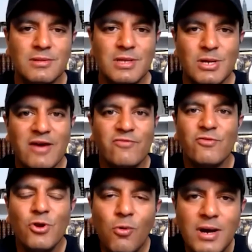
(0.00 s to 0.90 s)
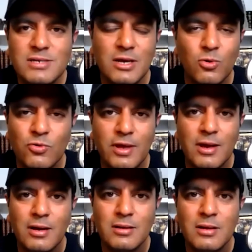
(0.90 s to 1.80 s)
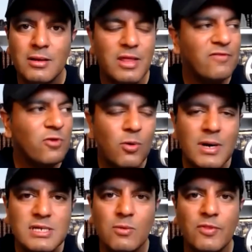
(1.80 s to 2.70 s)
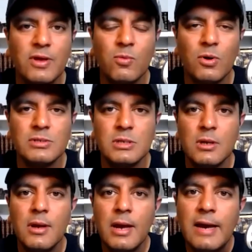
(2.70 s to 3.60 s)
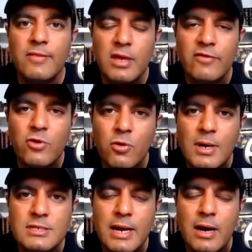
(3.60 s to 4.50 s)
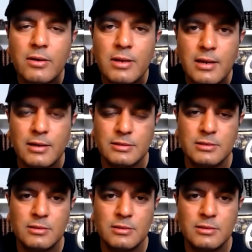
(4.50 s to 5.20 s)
They have no idea who they are. They have no idea what they want, and they have no idea how to get it.